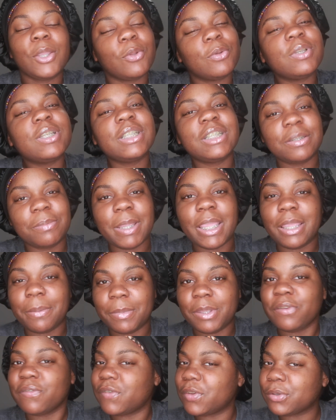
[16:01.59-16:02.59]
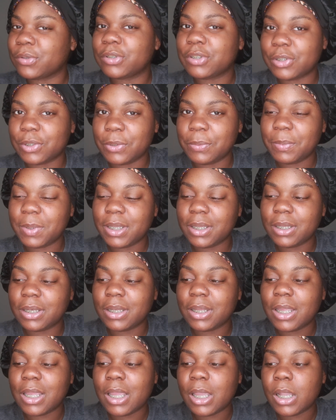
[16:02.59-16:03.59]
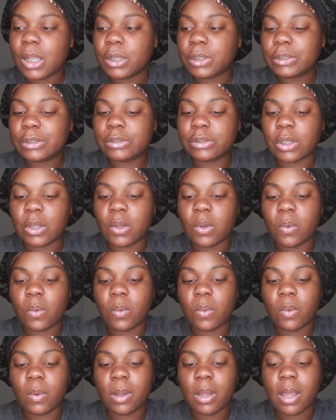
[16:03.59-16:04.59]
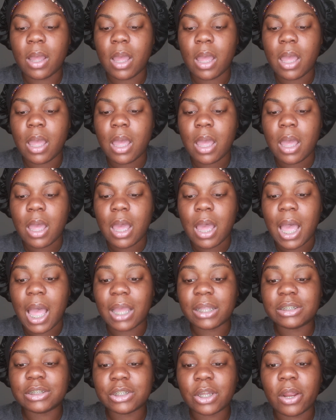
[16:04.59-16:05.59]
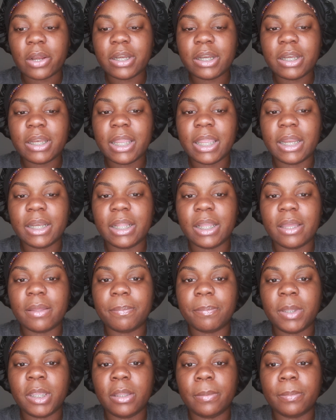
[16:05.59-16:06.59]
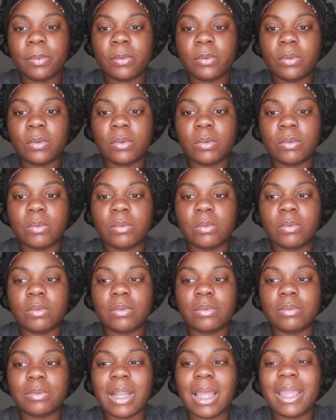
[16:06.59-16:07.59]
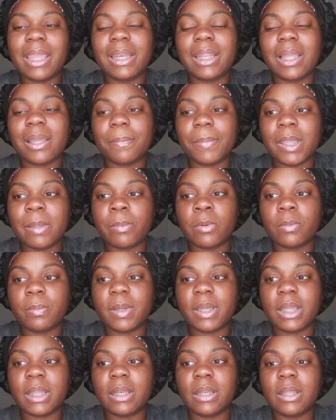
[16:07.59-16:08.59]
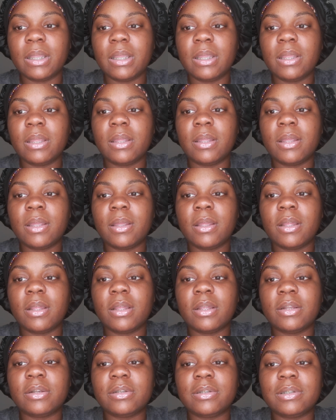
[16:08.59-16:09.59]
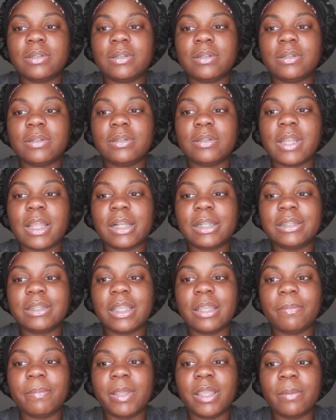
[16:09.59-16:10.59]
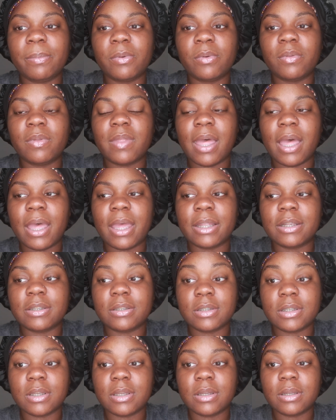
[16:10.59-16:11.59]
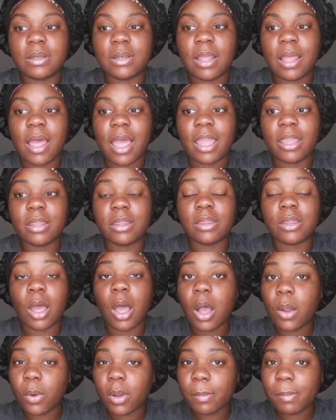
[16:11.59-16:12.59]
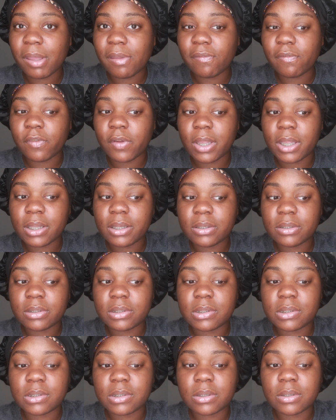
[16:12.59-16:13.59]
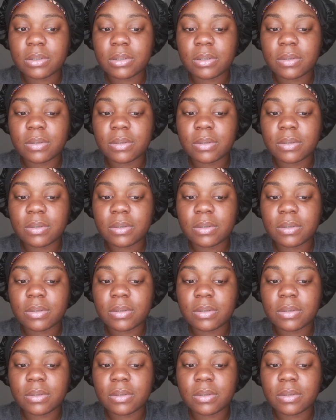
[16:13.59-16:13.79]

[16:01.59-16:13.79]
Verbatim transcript: you just make me feel stupid so i started hitting up people not hitting up people but texting people that I thought were my friends